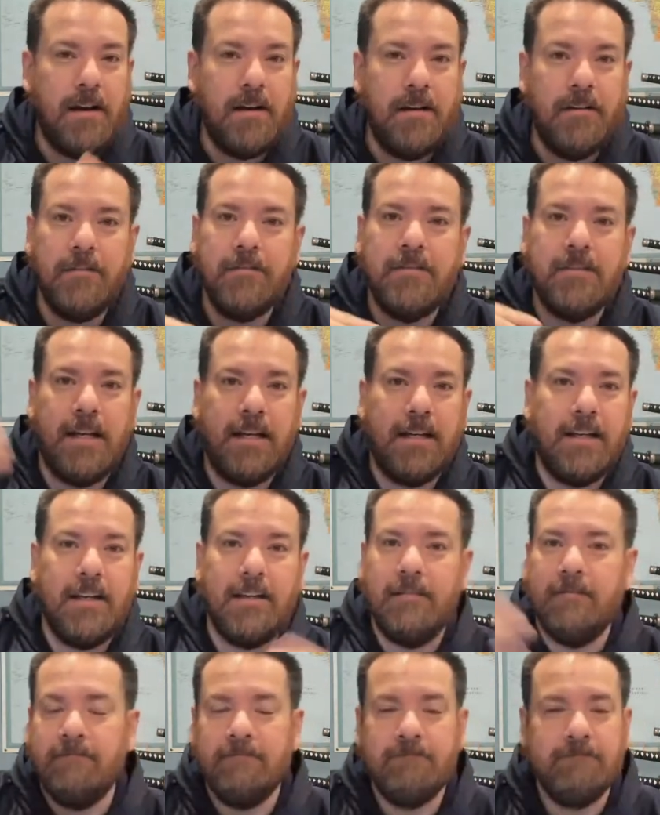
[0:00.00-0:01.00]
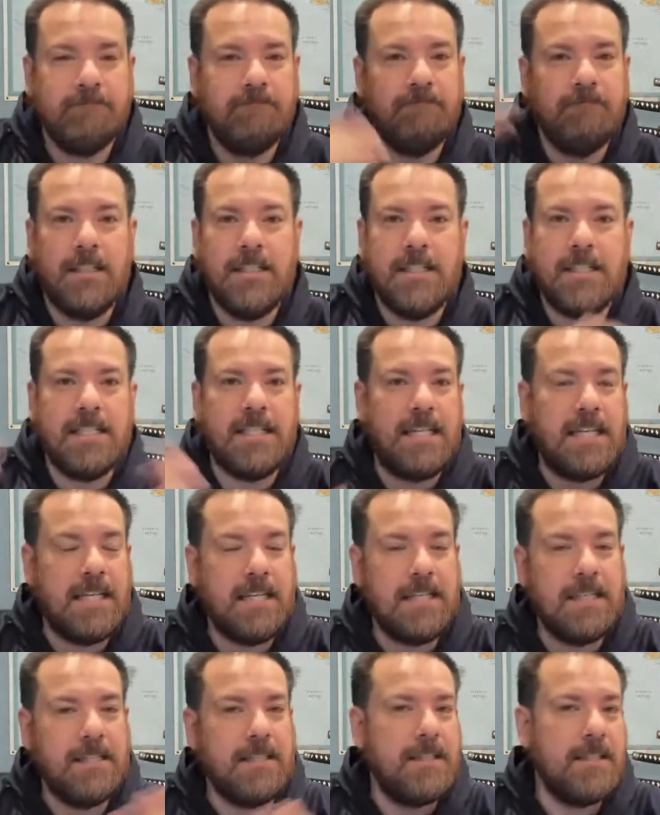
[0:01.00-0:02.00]
of sending
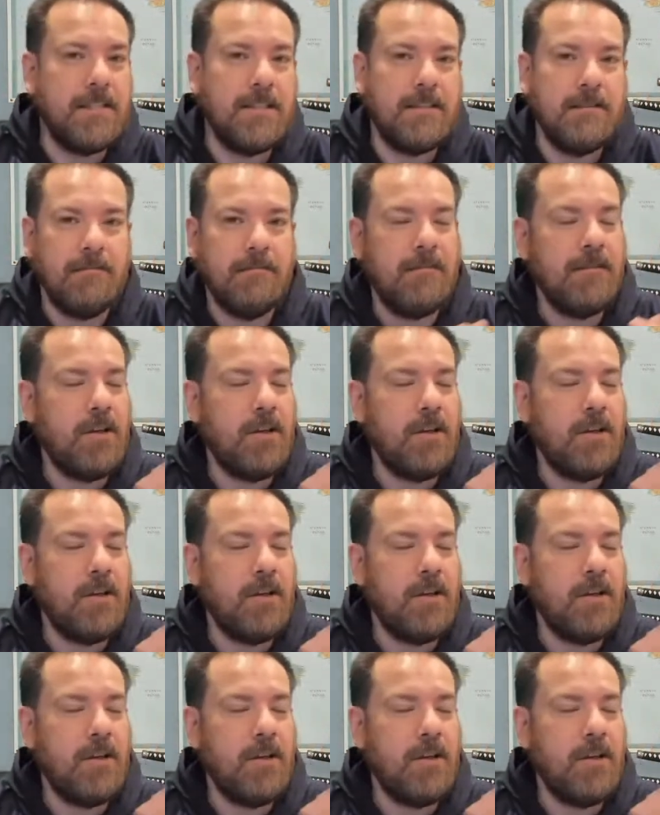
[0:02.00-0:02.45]
disease,